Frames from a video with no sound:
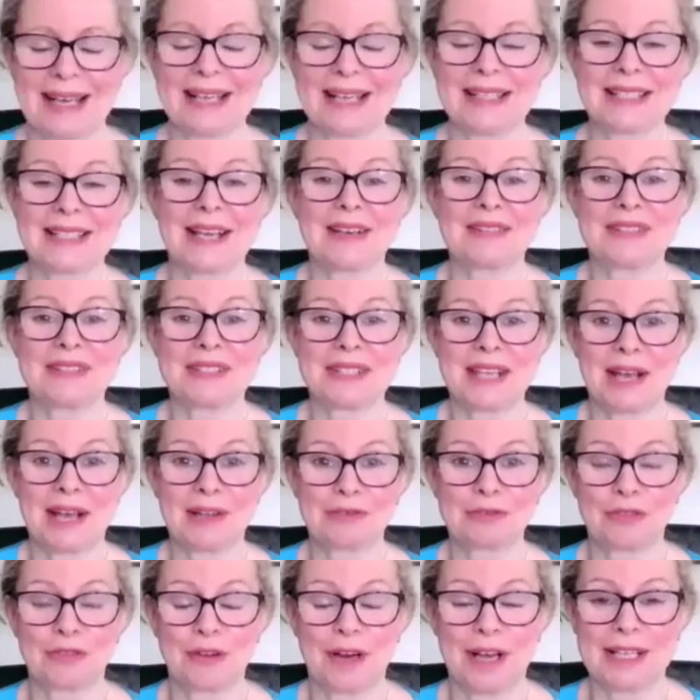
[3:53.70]
as I've
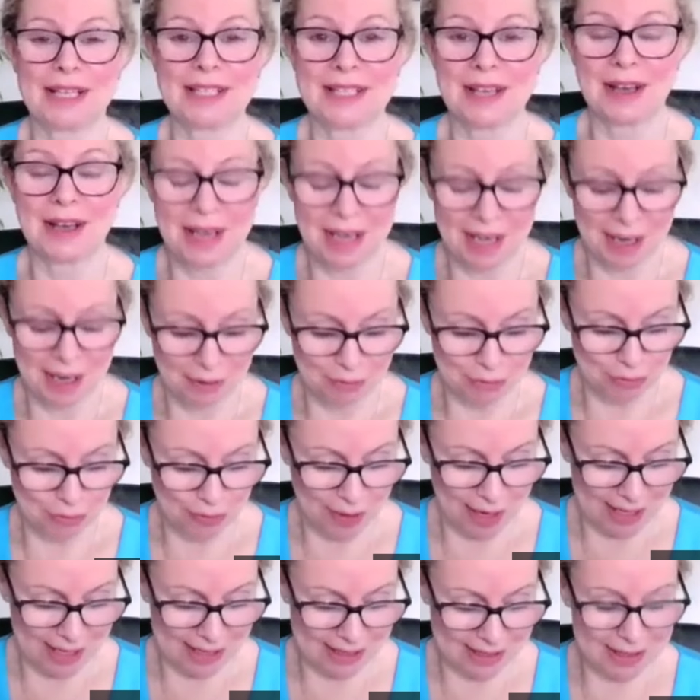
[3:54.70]
said, friends, I have
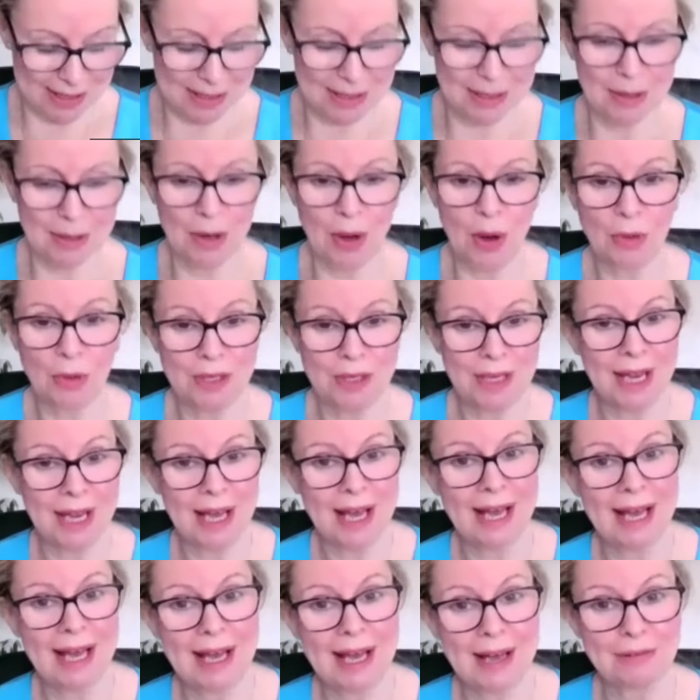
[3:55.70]
read only
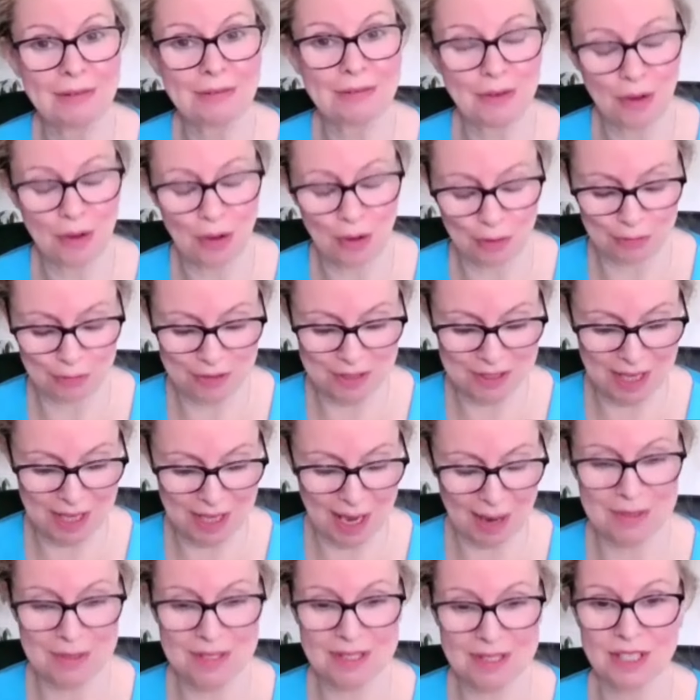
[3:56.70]
half of
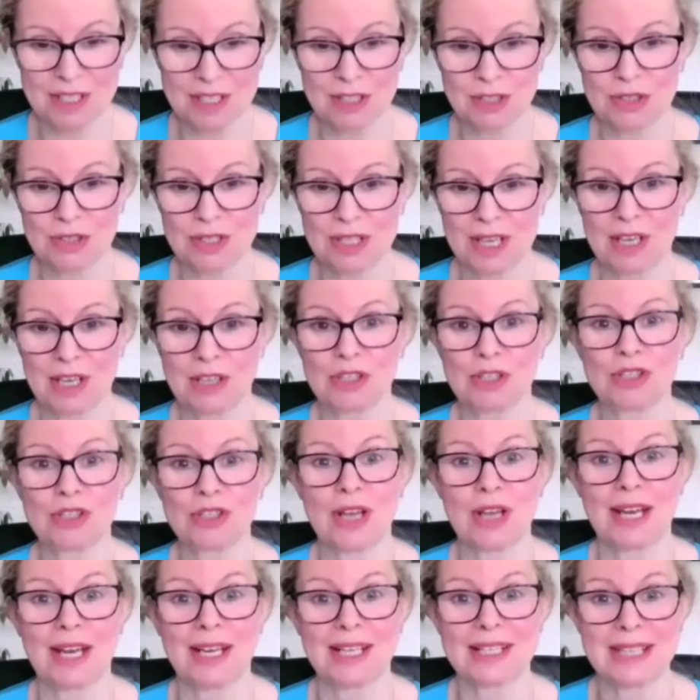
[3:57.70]
Sam's
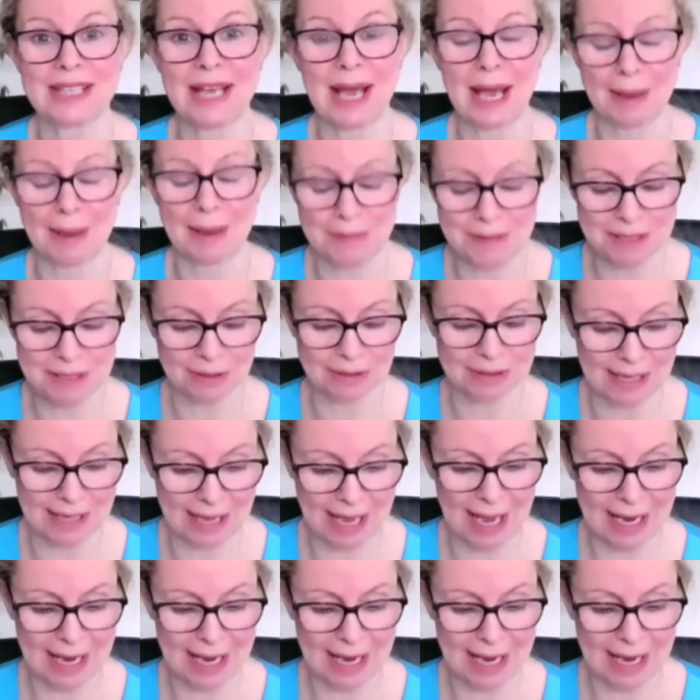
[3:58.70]
dissertations and it's absolutely